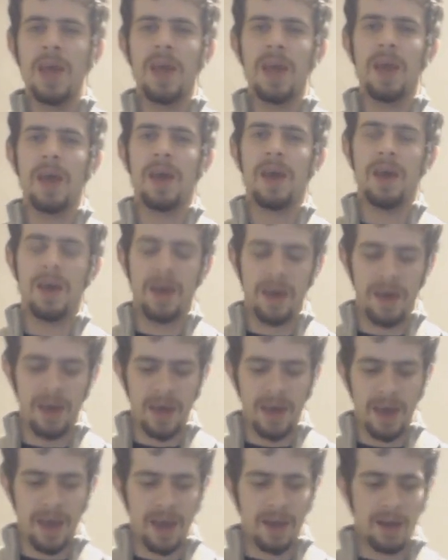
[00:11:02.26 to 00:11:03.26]

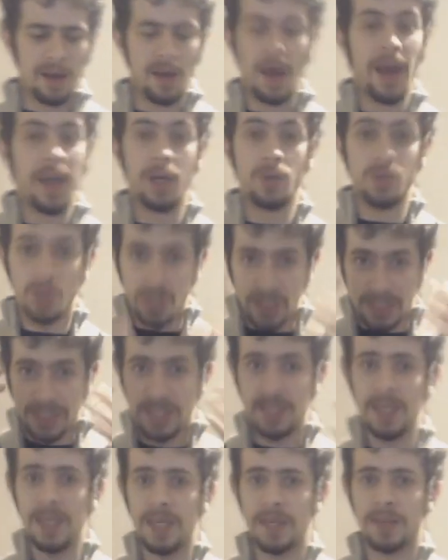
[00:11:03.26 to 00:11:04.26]
and I could just
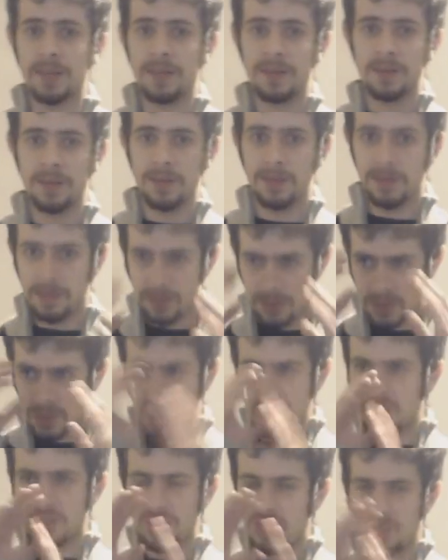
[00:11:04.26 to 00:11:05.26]
see it
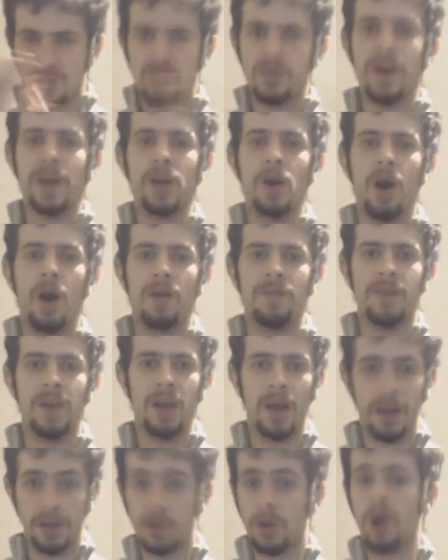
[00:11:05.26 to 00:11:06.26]
just straight off.
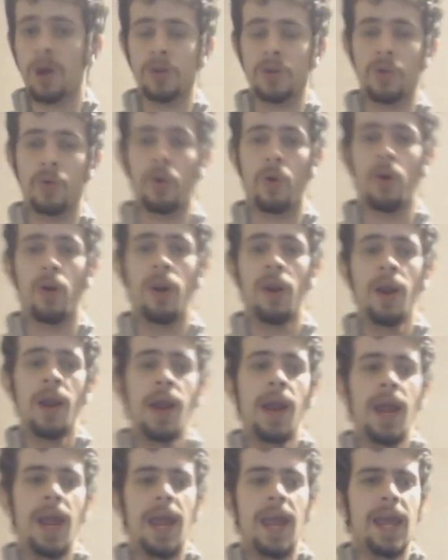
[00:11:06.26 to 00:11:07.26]
And I talked to her,
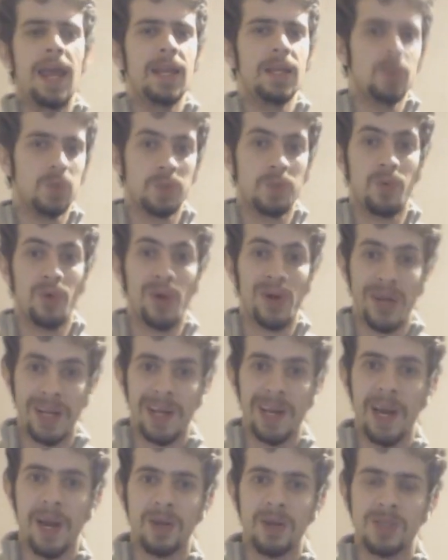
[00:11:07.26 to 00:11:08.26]
and it was pretty
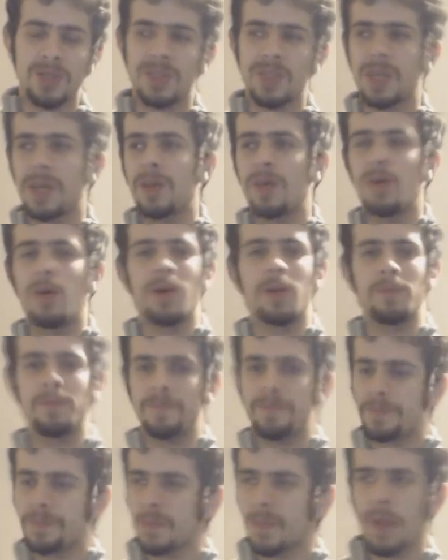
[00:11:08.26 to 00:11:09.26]
clear. So I was like, you know what,
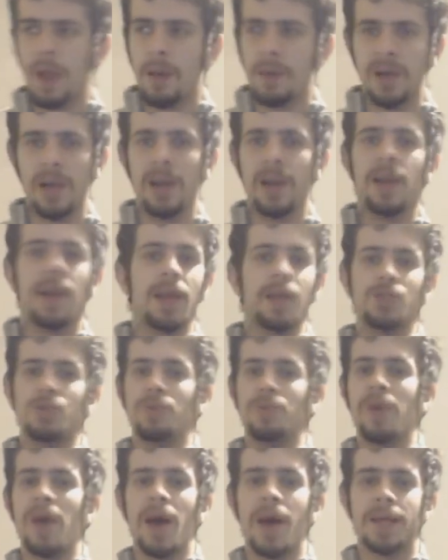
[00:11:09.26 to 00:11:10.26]
I'm gonna let
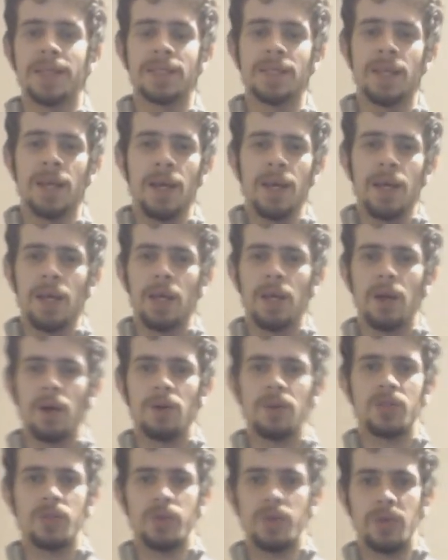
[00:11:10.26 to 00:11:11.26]
you pass, you
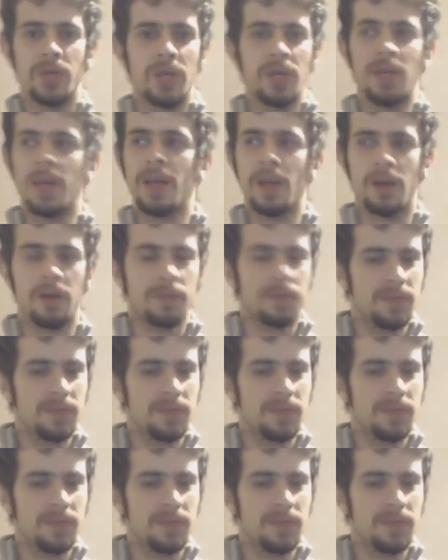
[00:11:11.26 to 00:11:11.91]
know, so you can get a,